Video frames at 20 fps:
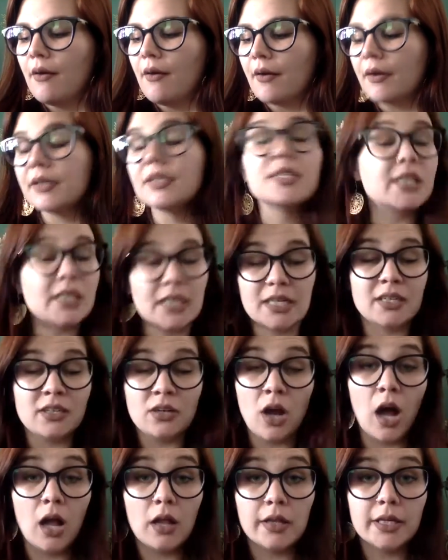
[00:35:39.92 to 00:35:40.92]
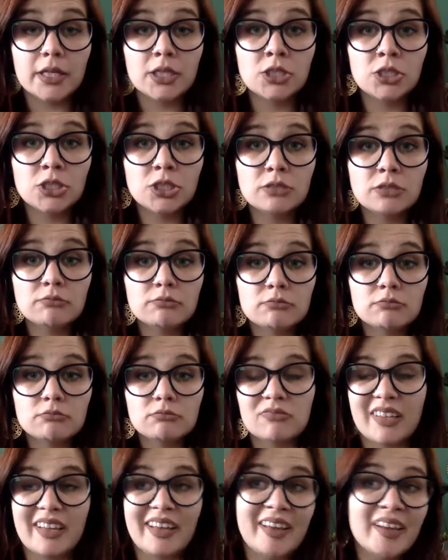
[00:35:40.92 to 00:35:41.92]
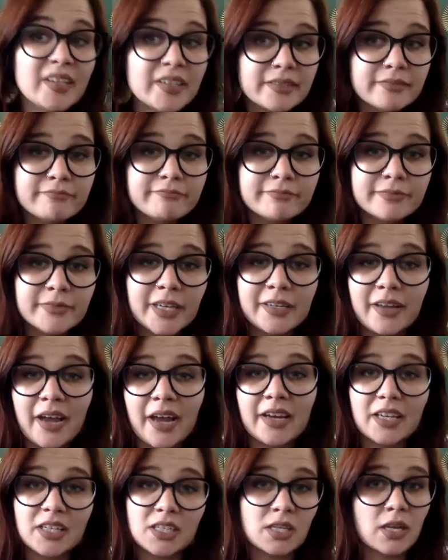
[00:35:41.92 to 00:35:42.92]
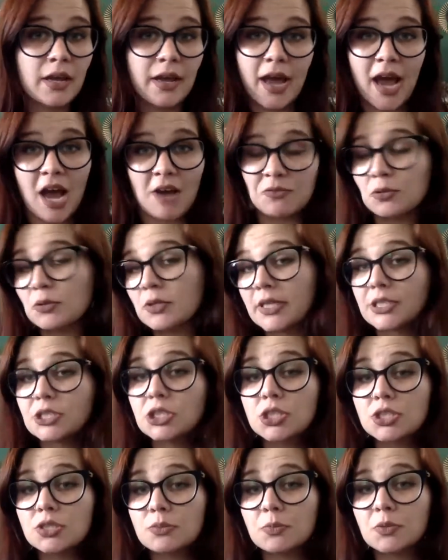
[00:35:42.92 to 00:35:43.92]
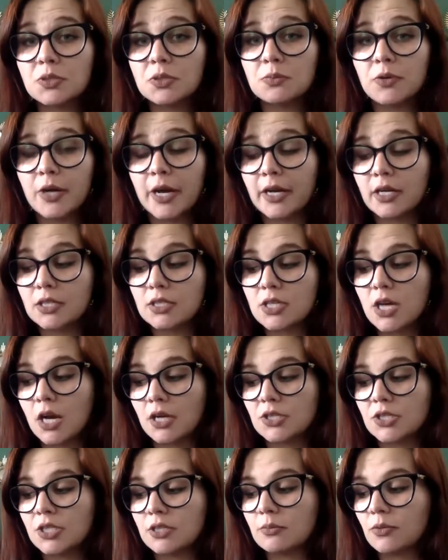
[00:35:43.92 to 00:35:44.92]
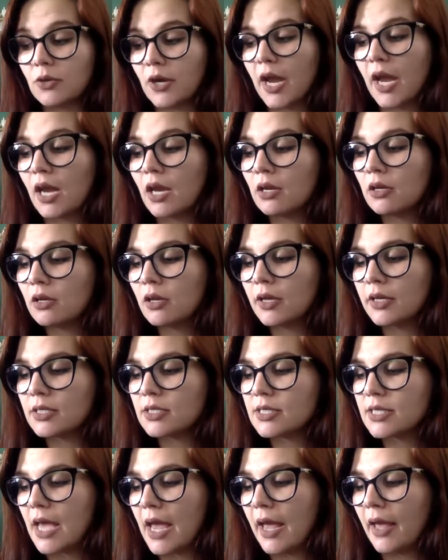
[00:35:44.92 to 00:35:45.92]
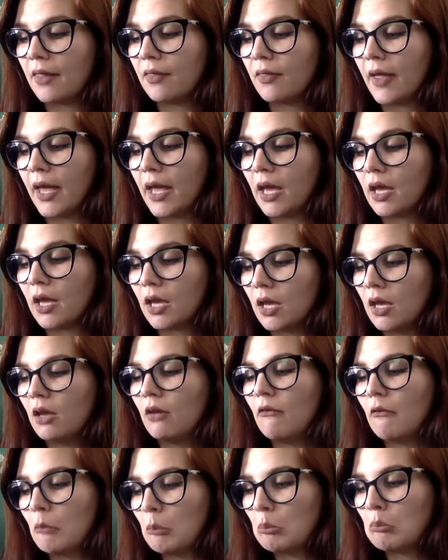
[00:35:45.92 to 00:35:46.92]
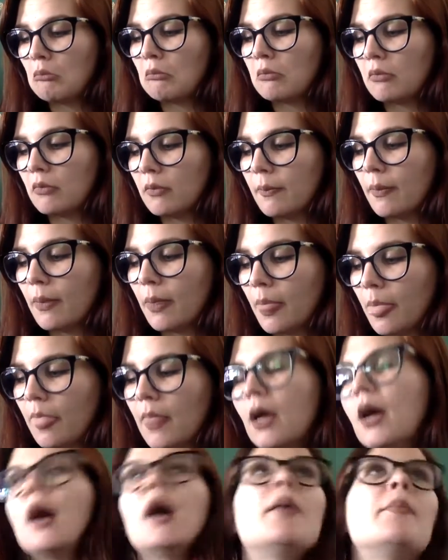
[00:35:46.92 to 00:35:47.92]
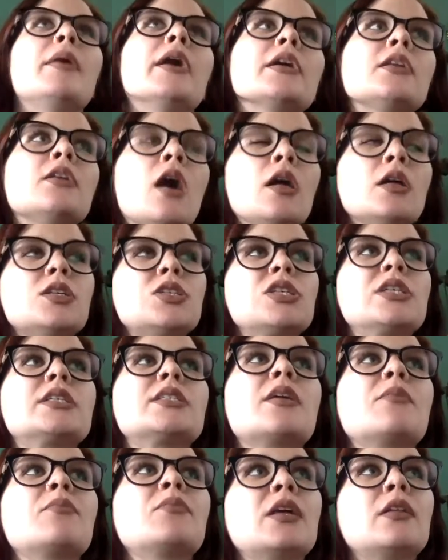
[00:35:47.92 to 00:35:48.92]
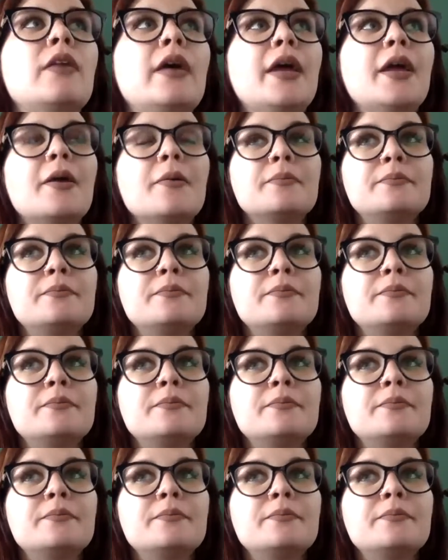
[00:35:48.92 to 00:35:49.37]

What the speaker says: is to acknowledge it and kind of have a relationship with your brain and talk to your brain and say, like, acknowledging something like,